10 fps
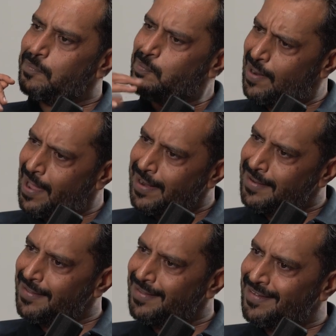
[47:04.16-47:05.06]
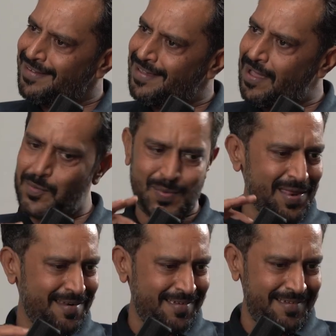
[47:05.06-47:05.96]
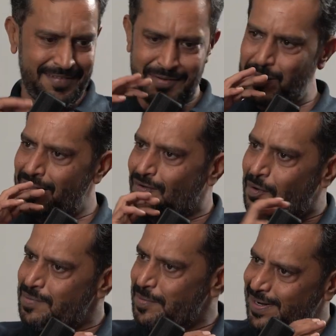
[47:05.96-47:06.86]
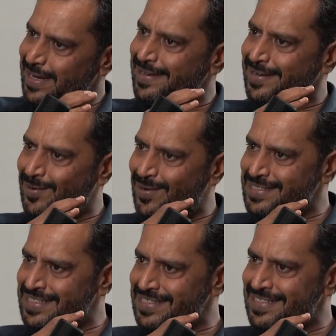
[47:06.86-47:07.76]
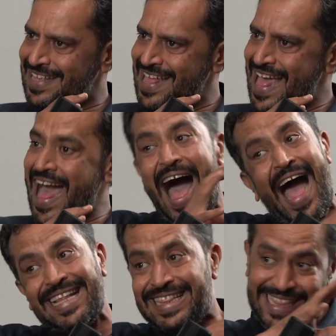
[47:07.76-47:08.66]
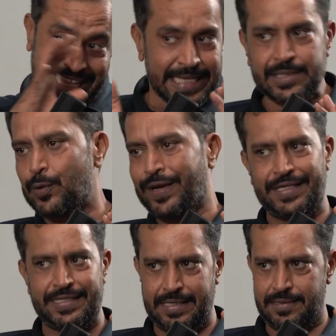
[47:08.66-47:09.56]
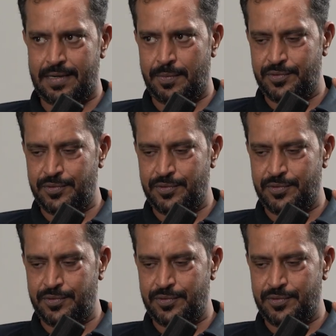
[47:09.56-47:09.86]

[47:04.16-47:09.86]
polite. We are a complementing technology. I think is going to change now,